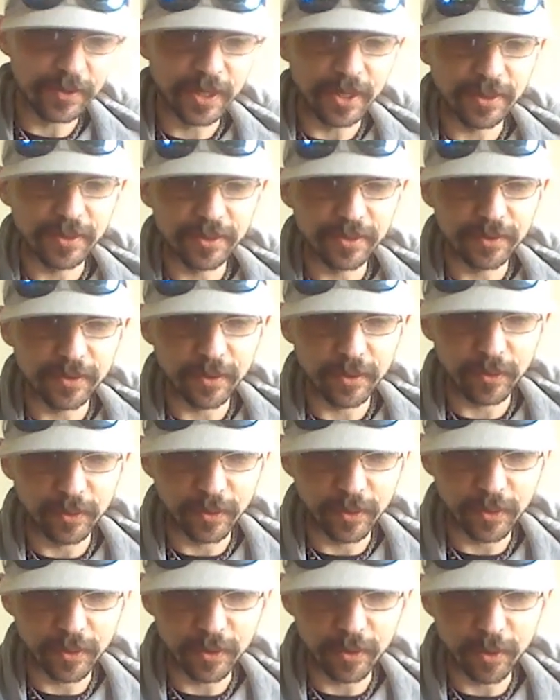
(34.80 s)
tasted so
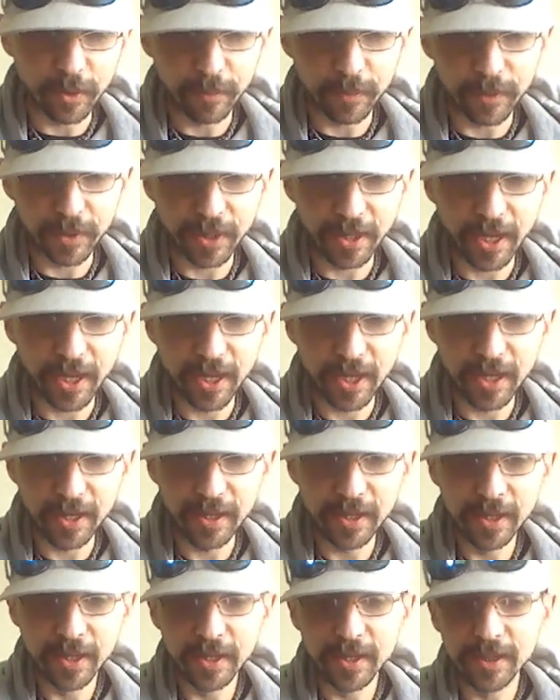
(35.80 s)
good. Open a
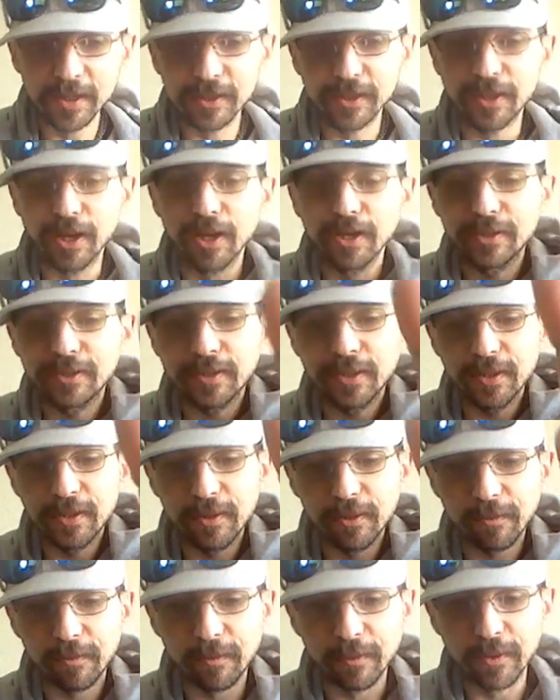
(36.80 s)
can. Taste the
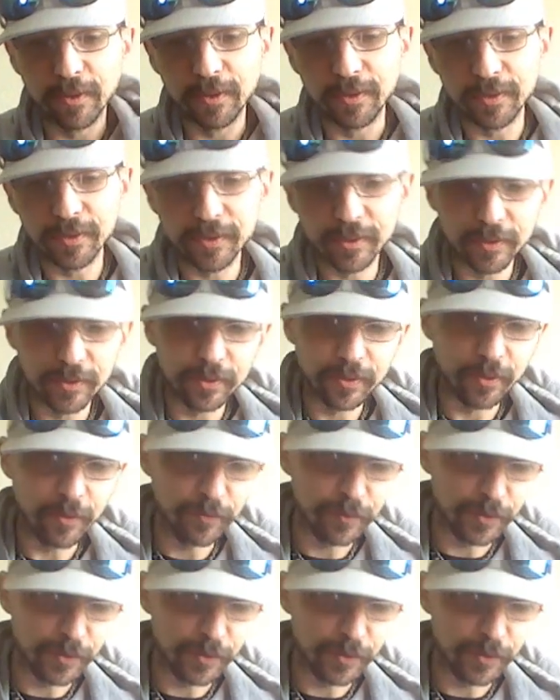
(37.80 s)
difference. Serve